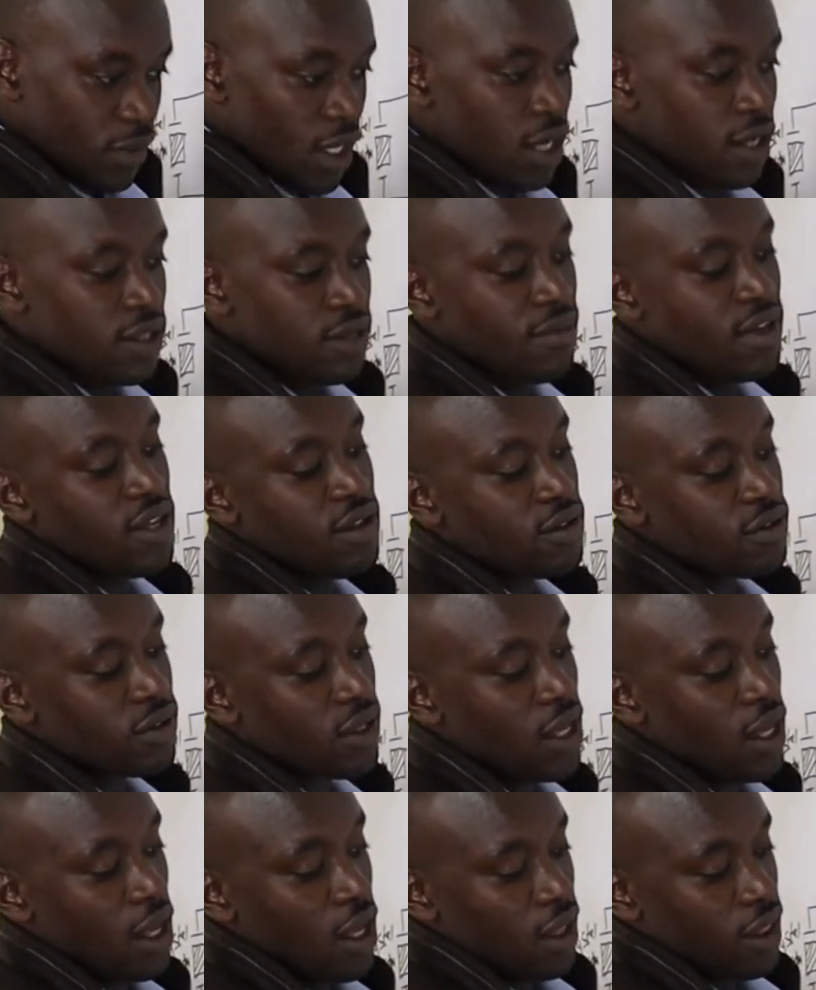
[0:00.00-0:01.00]
It means
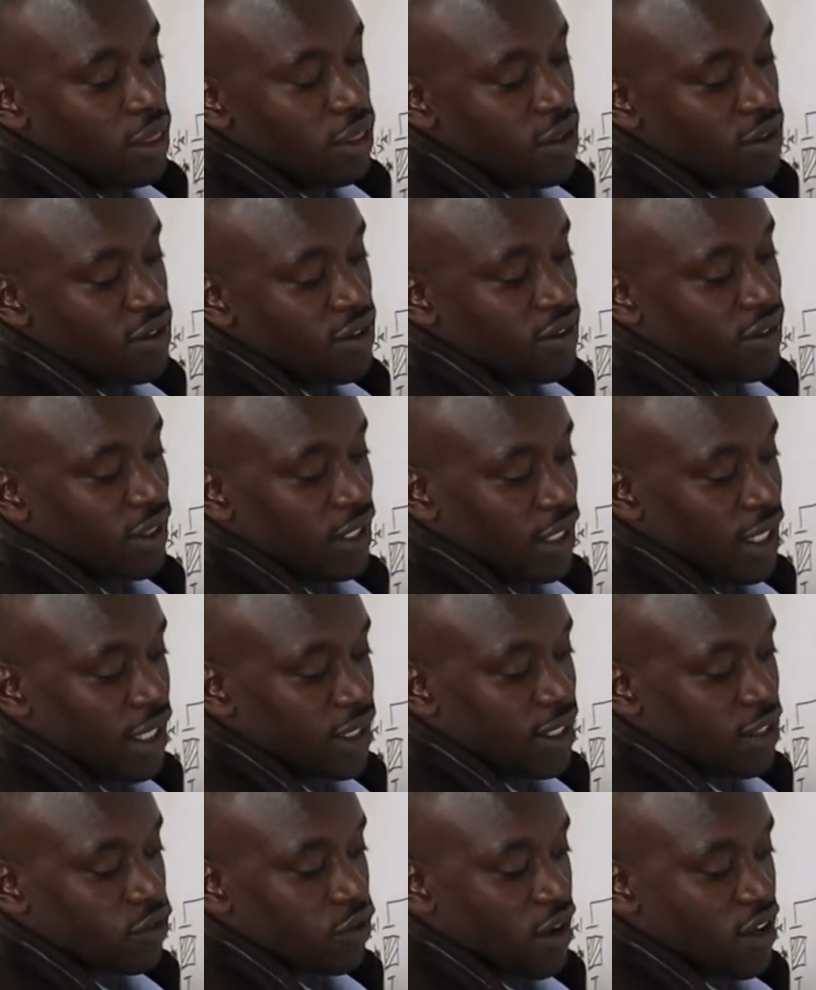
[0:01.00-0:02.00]
this is the
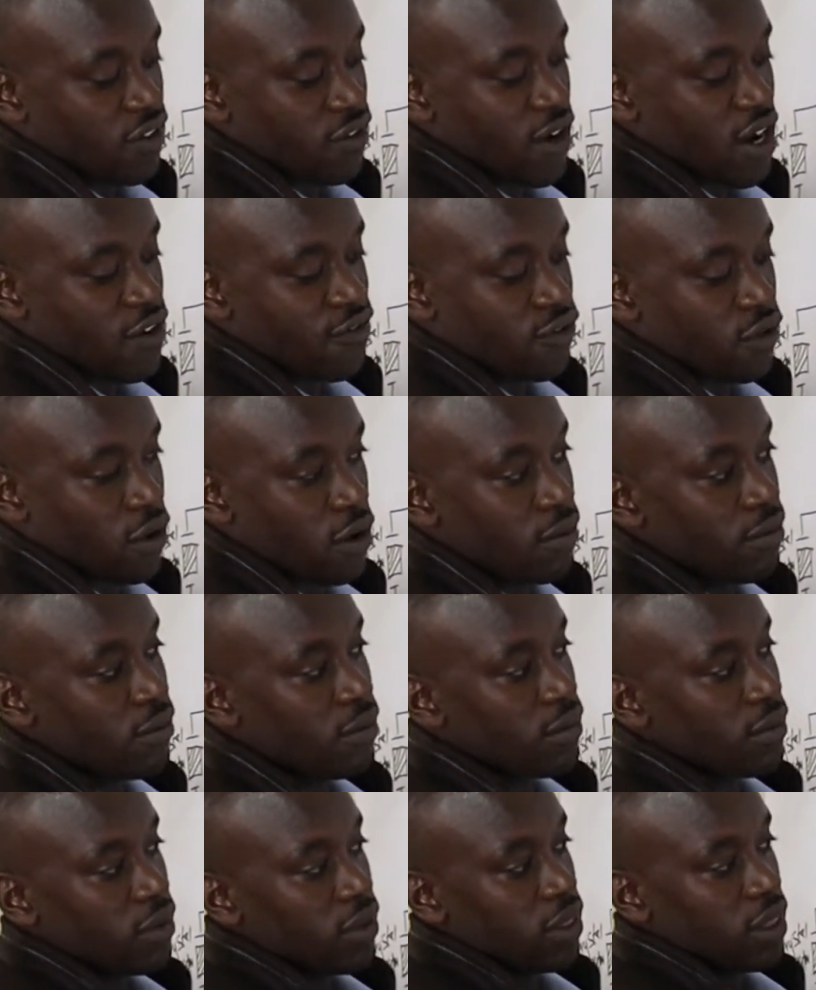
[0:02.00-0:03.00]
data transferred from
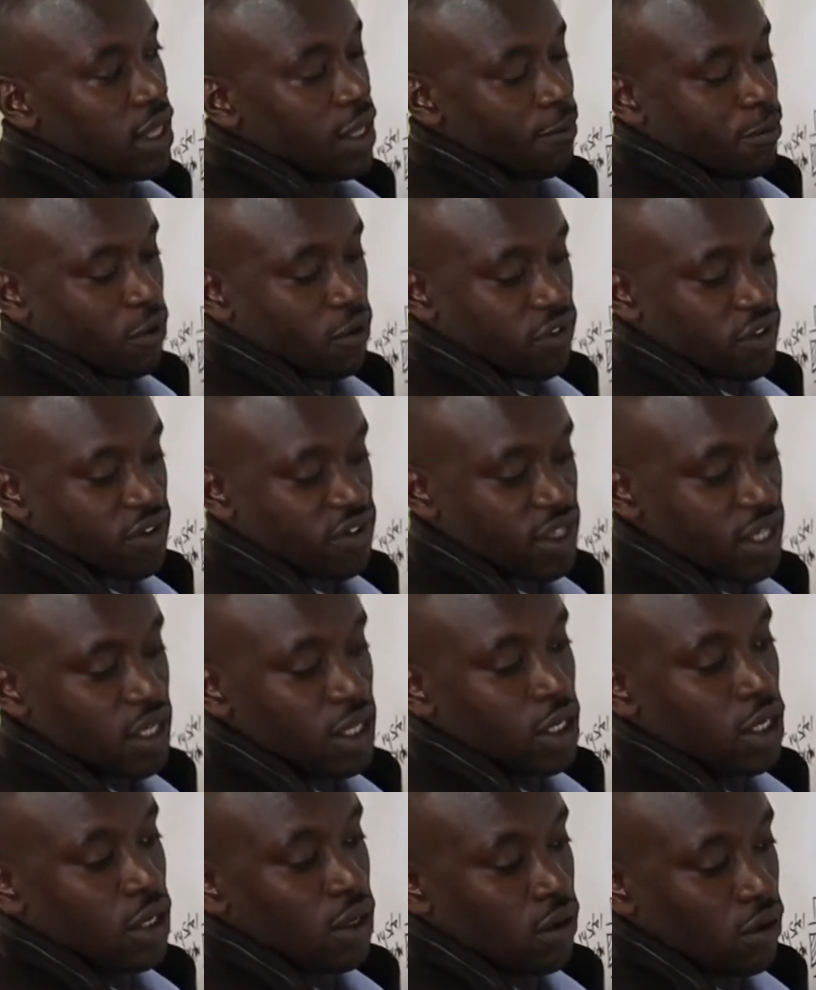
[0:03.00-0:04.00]
the processor
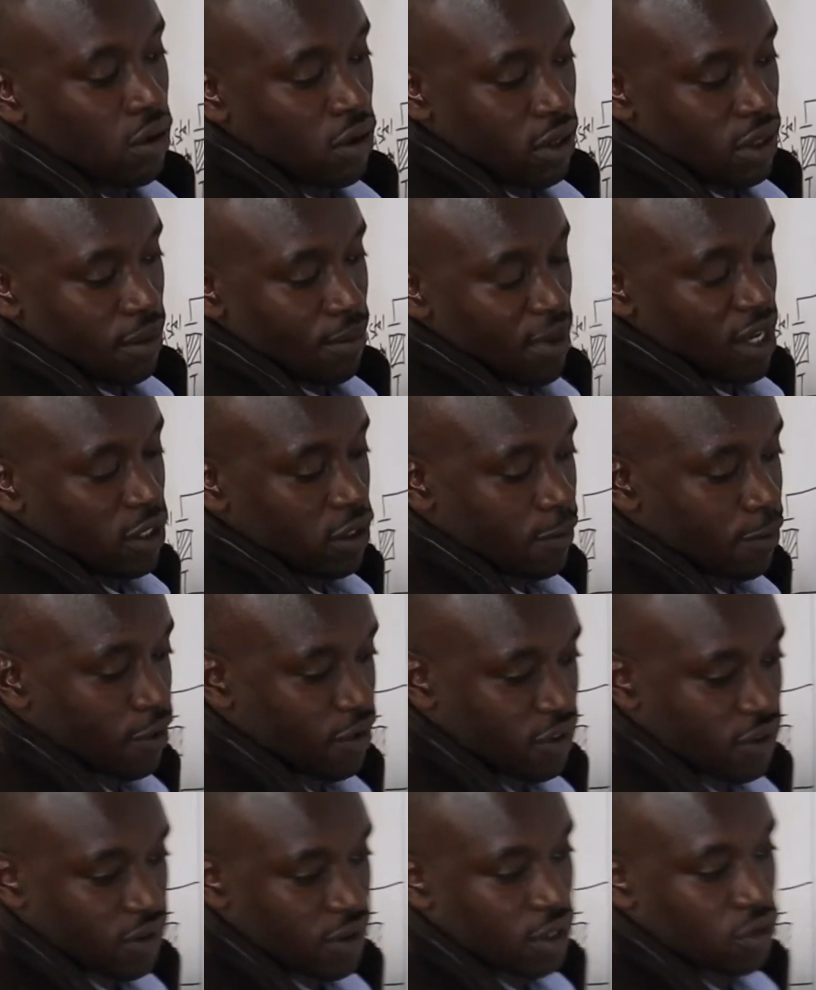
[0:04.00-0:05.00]
or the
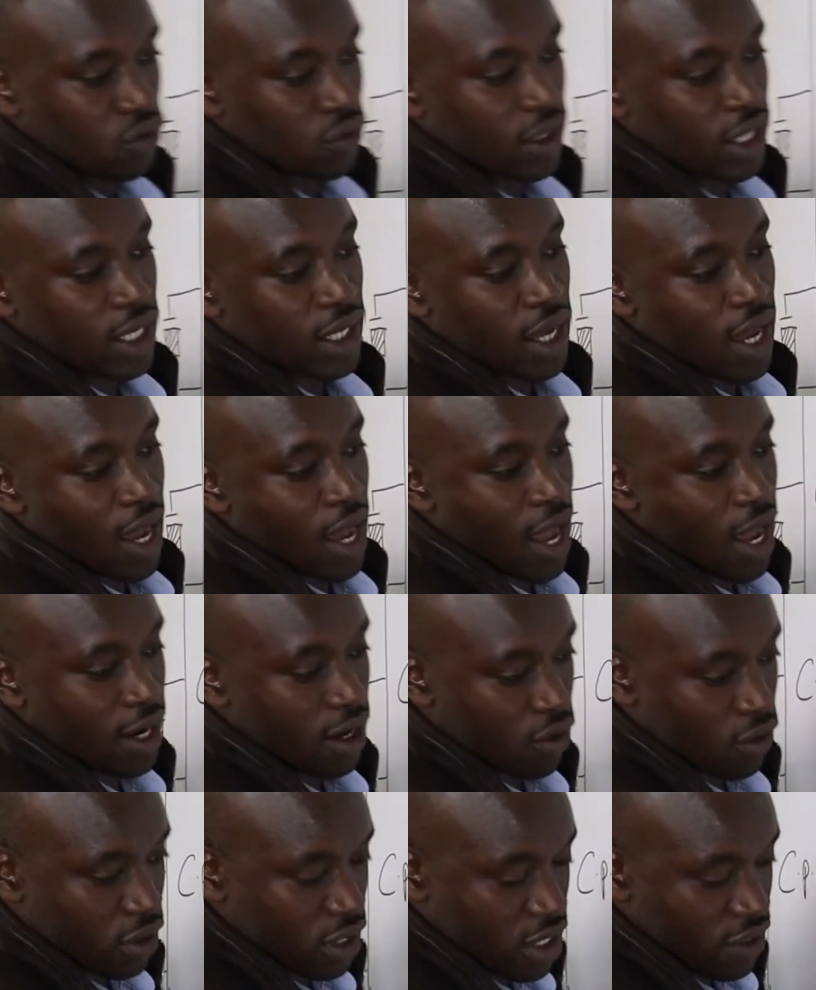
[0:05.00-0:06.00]
microprocessor to the
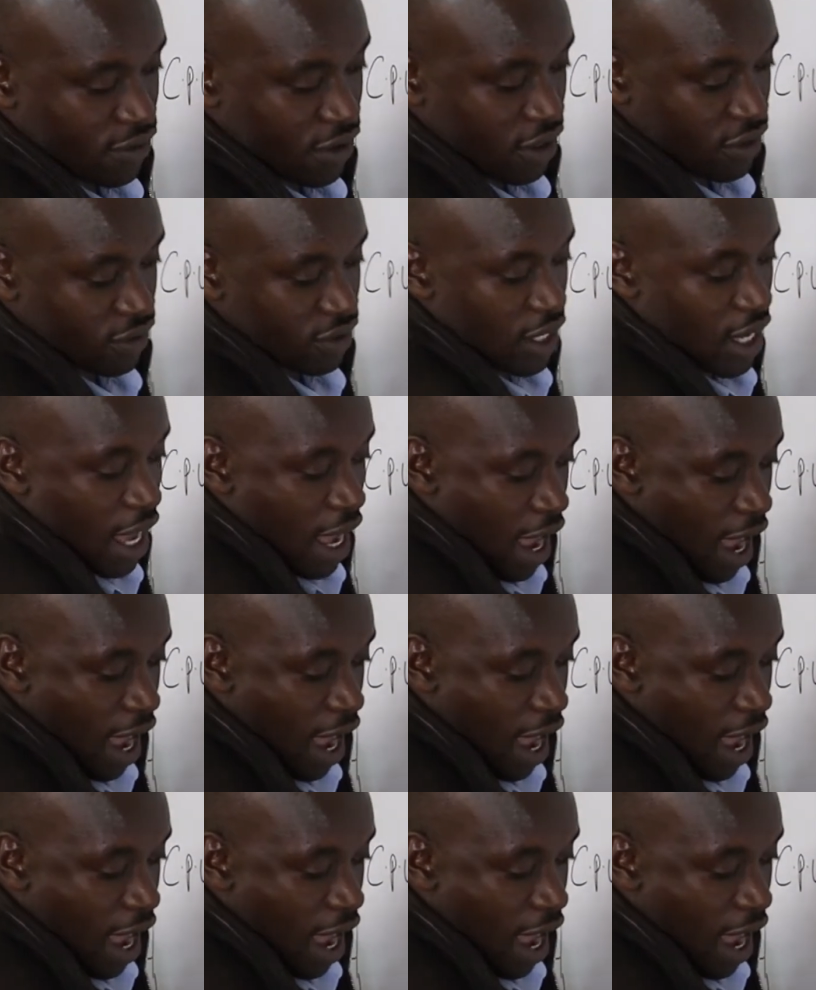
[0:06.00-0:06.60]
analog device.